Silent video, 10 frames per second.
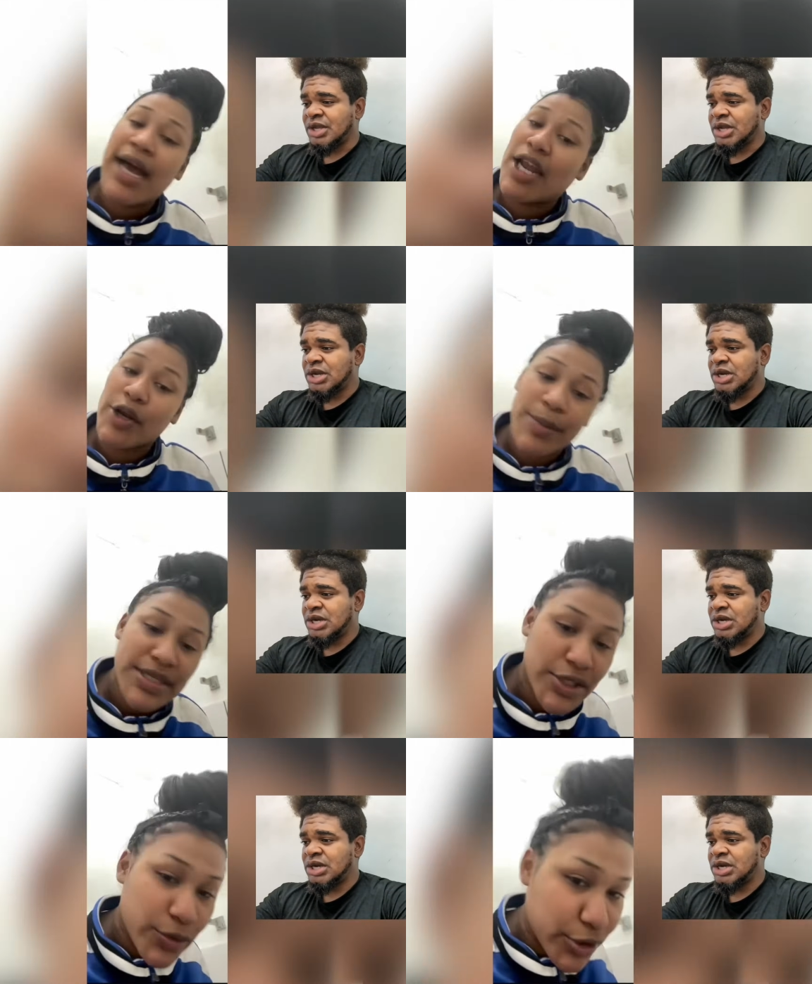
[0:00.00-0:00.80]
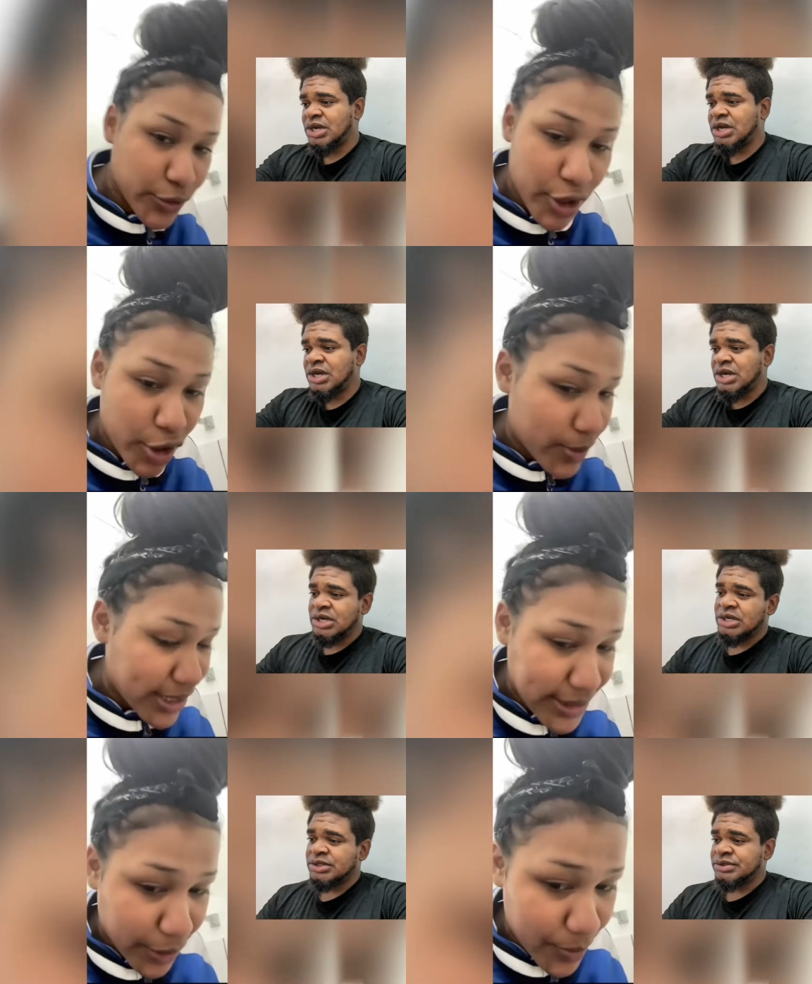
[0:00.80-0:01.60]
Speaker 1: Another business owner is gonna come
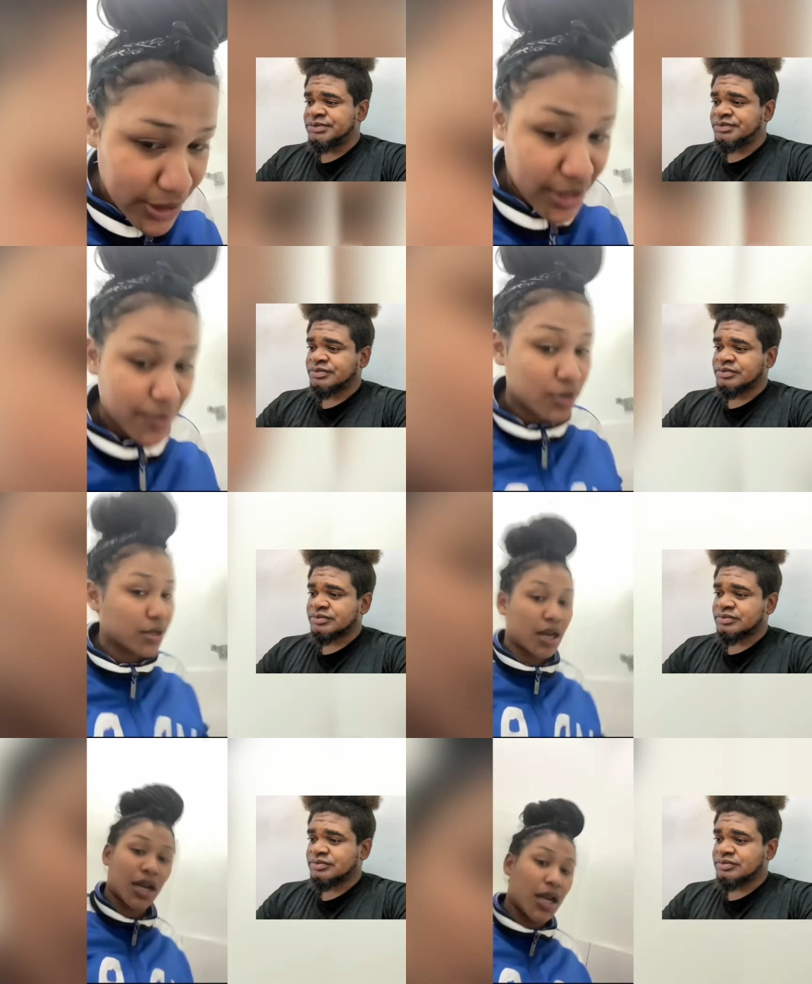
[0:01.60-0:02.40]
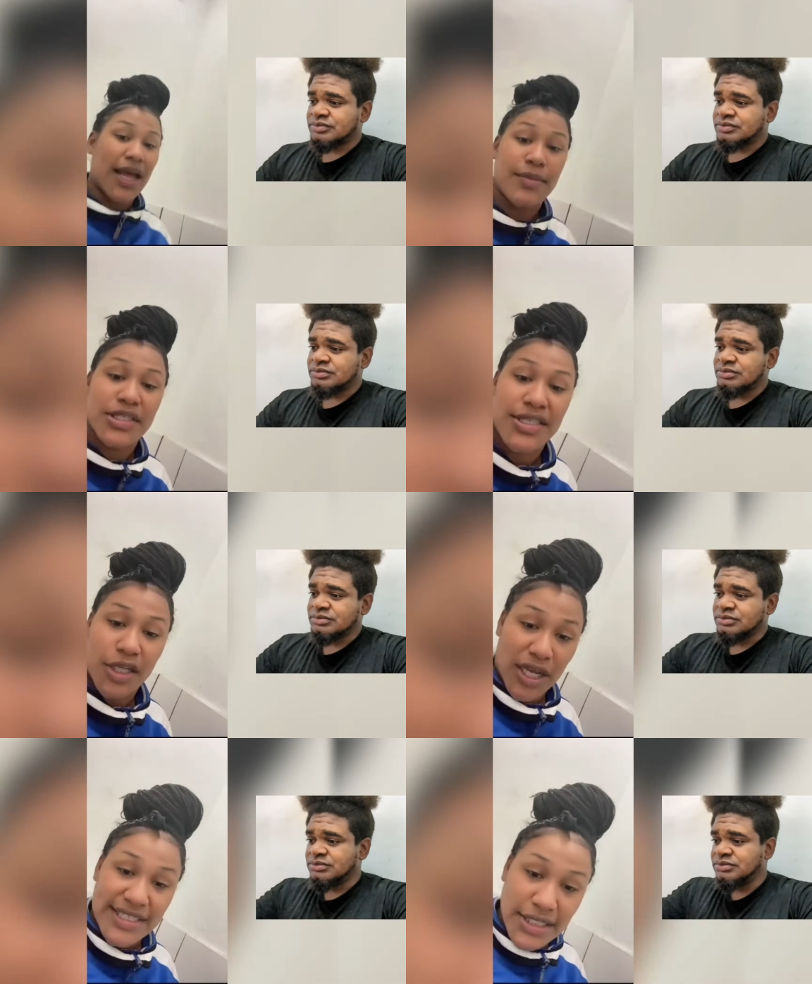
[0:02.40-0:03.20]
and attack me and tell me, no, no, no. I'm just
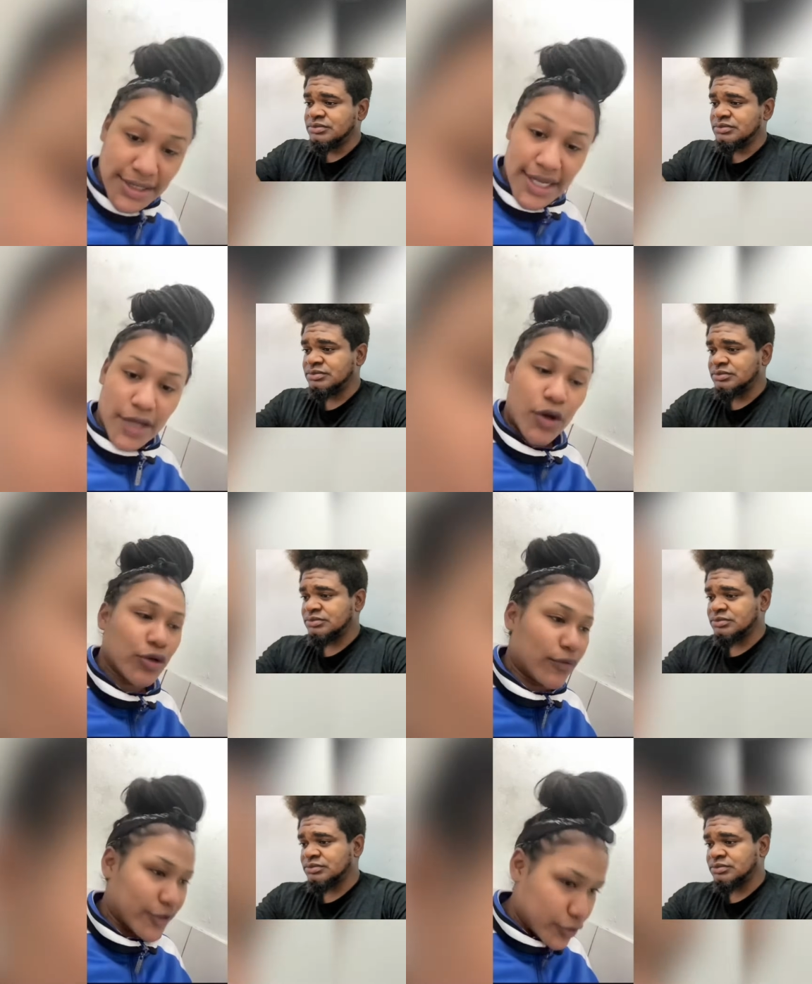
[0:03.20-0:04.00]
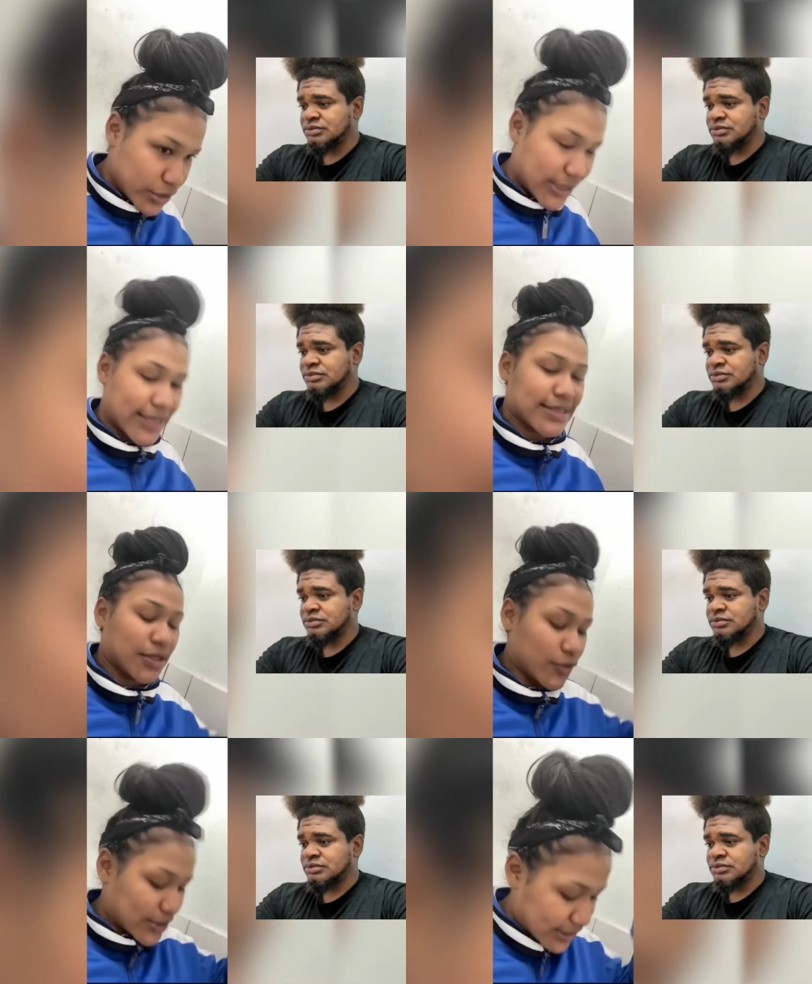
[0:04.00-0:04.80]
saying, I still saying all oh, you overdoing it. I
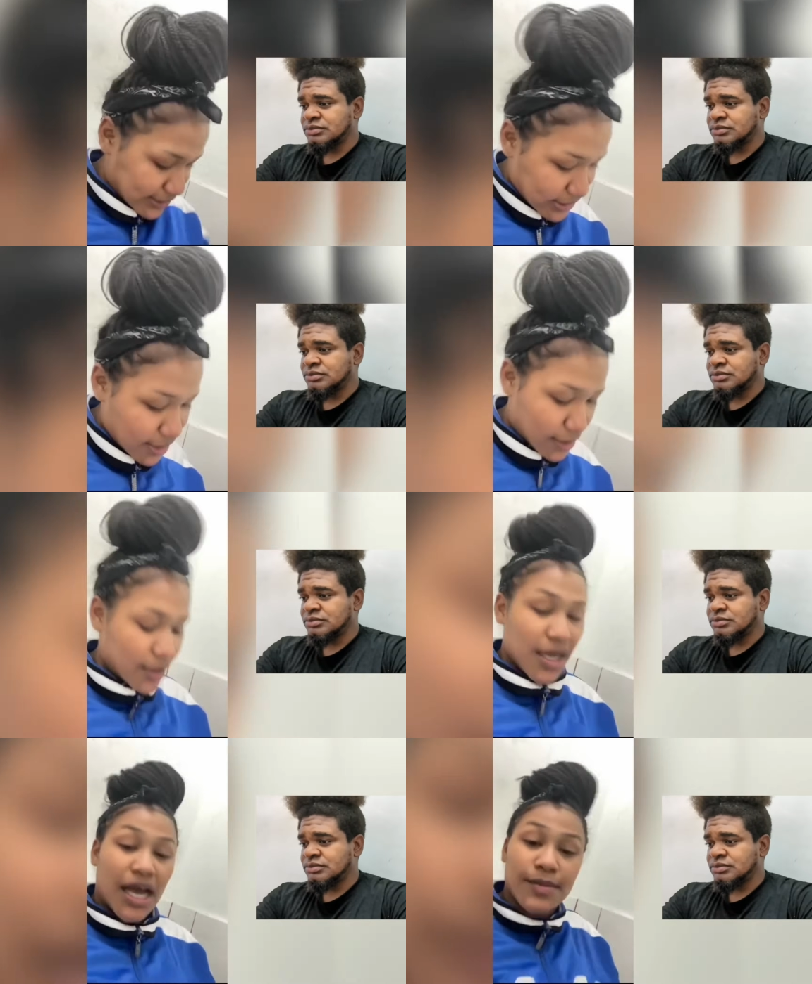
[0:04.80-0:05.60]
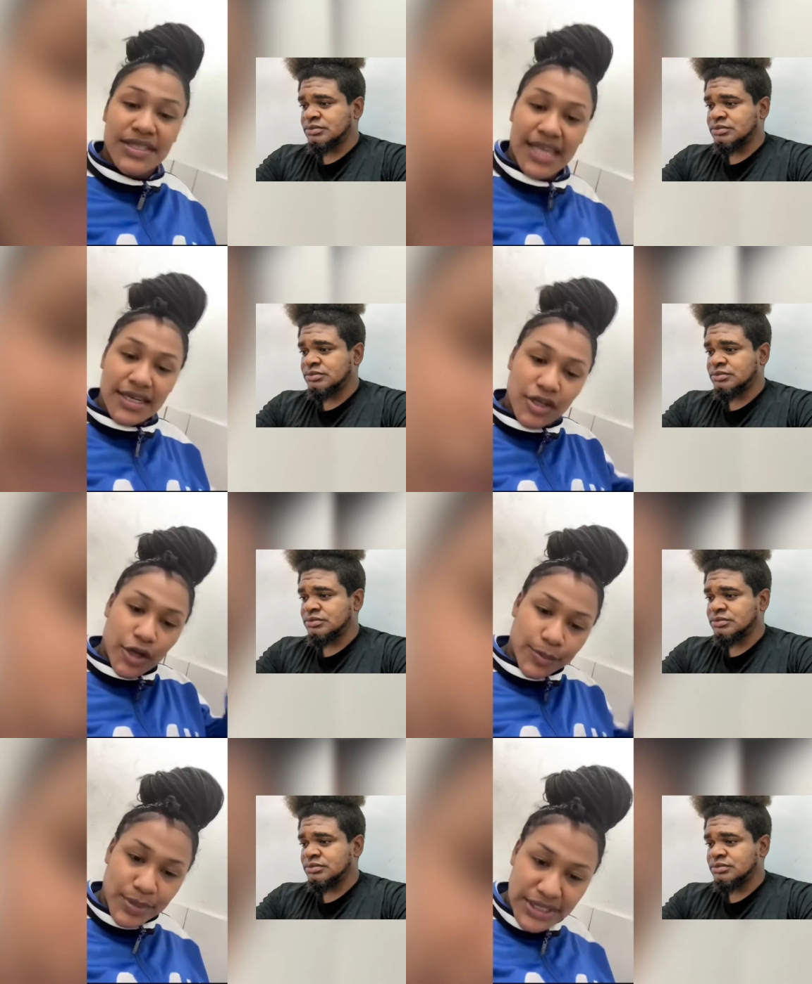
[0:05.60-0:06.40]
stand on what I say. I'm standing
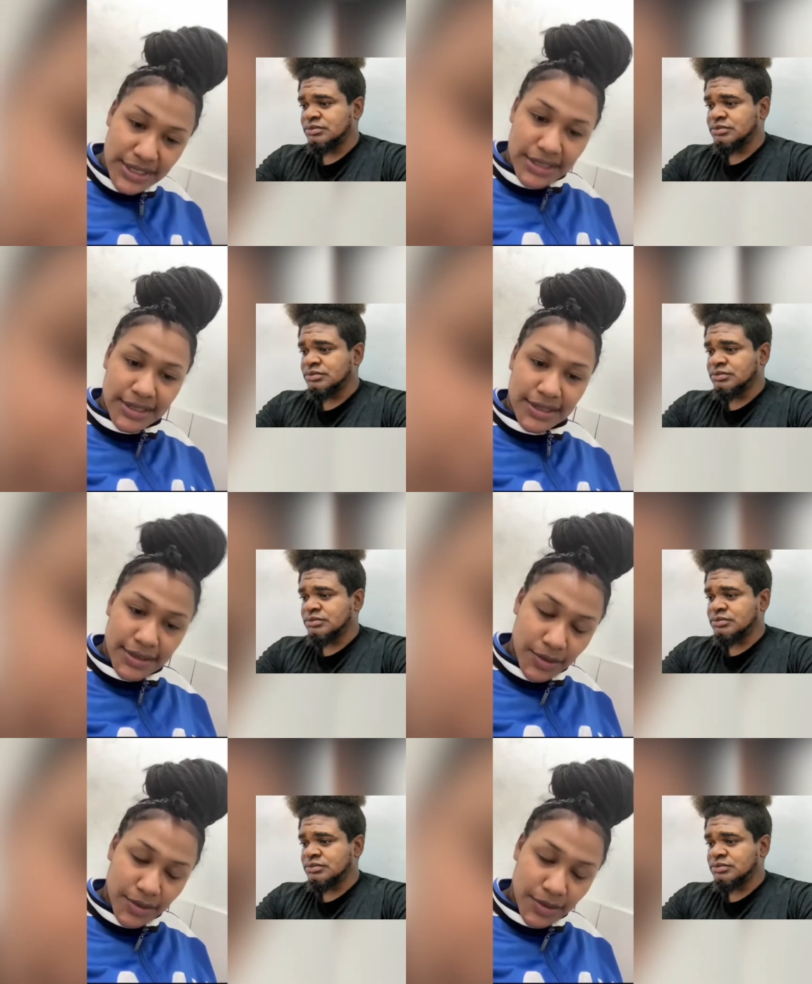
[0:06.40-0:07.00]
on business.